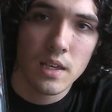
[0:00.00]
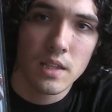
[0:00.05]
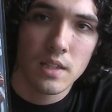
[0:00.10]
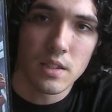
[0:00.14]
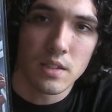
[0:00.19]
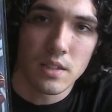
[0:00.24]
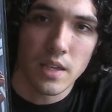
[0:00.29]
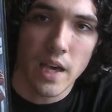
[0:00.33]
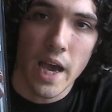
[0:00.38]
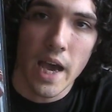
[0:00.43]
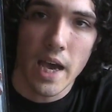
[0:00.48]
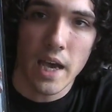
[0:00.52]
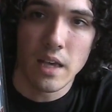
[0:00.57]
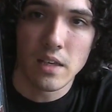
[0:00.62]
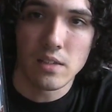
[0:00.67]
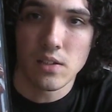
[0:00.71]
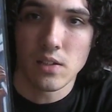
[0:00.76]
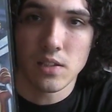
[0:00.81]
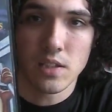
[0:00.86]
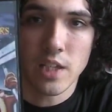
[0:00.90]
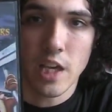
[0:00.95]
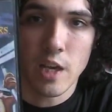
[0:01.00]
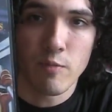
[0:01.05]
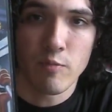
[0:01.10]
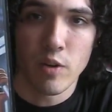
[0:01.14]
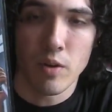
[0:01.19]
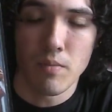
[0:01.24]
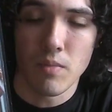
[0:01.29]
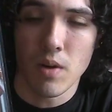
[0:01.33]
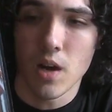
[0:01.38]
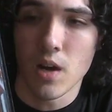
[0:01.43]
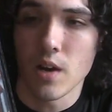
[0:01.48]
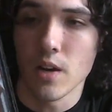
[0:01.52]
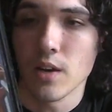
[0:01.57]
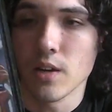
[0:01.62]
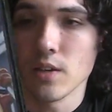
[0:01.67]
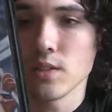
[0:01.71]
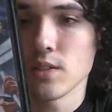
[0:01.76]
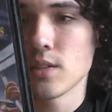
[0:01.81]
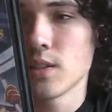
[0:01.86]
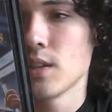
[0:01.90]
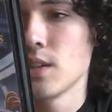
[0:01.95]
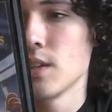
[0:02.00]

Taz, Escape from Mars.